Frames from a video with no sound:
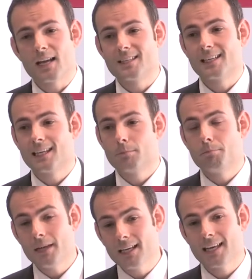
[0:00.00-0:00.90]
is a
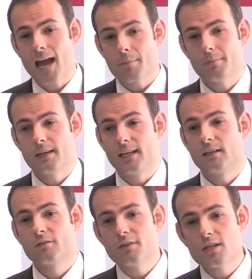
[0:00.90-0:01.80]
big gap in
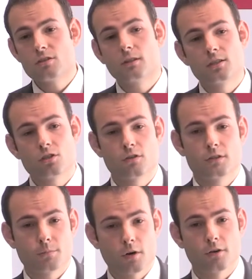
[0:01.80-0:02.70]
conventional
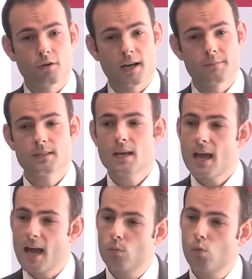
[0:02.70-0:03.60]
insurance programs
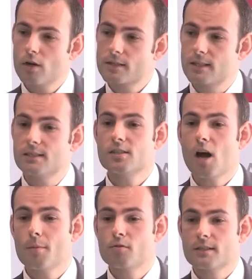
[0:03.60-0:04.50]
and what the
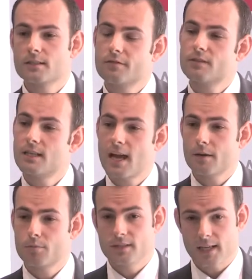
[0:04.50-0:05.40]
cyber risks of
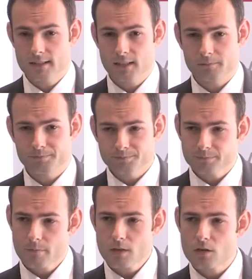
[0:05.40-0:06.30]
today are presenting.
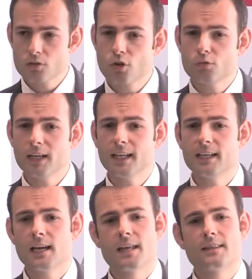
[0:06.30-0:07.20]
So
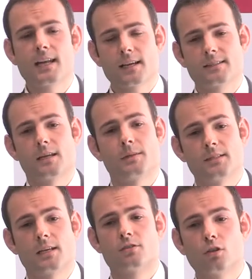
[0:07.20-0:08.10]
really, the next step
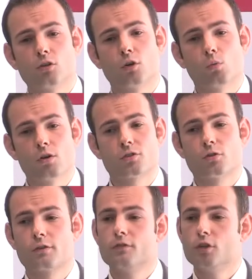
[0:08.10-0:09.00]
is then to look at what
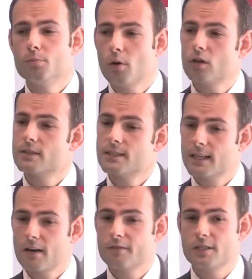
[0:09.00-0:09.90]
sort of new policy
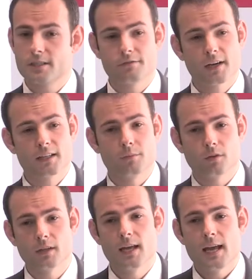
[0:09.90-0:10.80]
coverage is
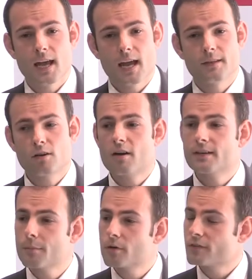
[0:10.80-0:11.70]
available. And there are
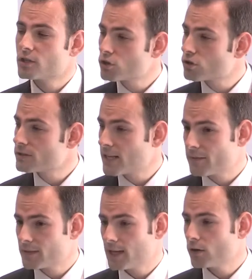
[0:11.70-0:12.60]
a number of insurers
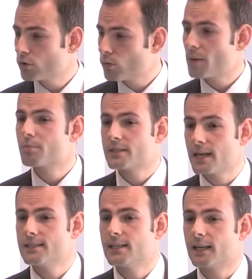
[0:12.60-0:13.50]
out there who are
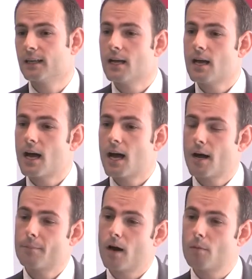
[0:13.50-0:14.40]
presenting
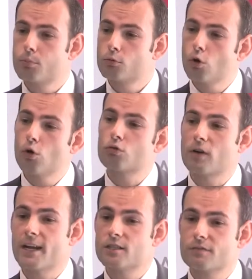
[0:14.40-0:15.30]
a broad
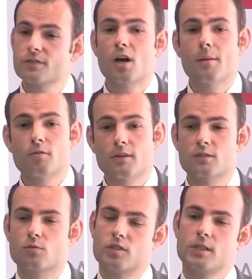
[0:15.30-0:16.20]
range of cyber
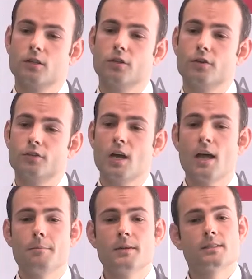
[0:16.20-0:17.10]
risks, which include
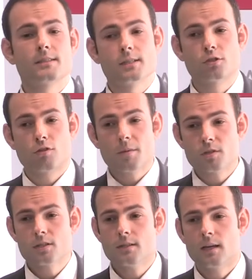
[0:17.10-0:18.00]
business
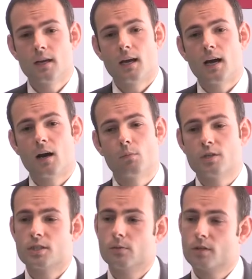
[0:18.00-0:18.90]
interruption,
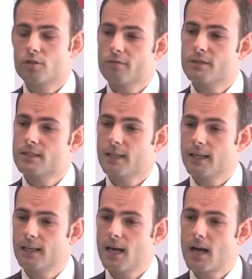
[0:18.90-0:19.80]
which
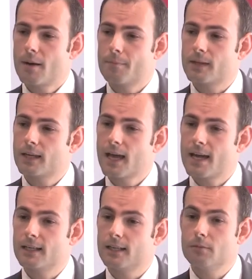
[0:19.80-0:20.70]
obviously
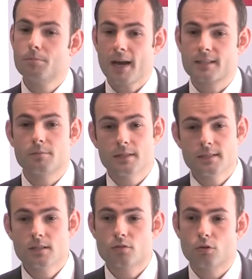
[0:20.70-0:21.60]
can impact a
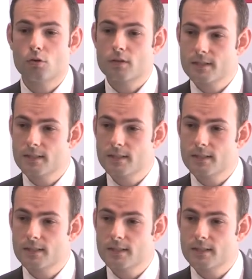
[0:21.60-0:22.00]
business or